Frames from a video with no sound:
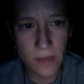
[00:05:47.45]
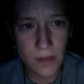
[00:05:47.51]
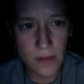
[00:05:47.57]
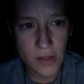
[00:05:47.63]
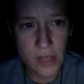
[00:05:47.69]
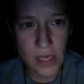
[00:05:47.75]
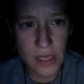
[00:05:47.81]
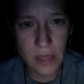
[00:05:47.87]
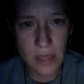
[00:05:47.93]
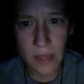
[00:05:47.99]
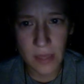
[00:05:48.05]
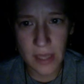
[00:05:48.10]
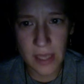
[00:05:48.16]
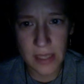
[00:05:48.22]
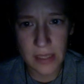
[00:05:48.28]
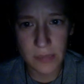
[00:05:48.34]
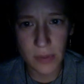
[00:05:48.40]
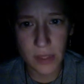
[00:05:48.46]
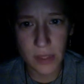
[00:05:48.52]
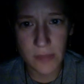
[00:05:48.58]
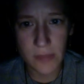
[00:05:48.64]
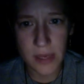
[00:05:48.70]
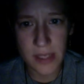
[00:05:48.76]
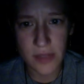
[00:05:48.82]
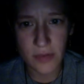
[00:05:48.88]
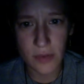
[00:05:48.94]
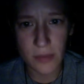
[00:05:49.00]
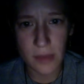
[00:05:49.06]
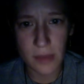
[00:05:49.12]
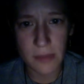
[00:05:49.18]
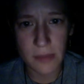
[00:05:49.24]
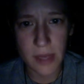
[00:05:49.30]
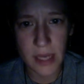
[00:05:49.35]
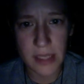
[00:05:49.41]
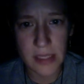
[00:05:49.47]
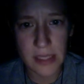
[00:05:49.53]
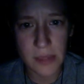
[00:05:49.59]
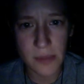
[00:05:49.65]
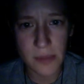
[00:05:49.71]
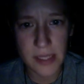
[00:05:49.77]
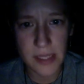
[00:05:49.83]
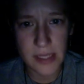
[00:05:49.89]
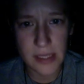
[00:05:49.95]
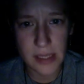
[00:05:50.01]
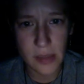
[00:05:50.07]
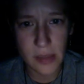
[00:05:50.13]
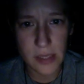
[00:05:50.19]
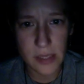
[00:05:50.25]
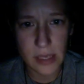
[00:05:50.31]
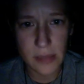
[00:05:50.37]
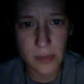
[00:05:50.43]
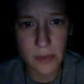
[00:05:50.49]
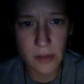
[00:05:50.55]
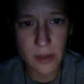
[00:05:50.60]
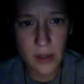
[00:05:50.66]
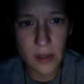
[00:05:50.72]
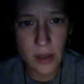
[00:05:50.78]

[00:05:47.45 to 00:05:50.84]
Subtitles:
Shaking my head, I put the matter from my mind as best as I was able,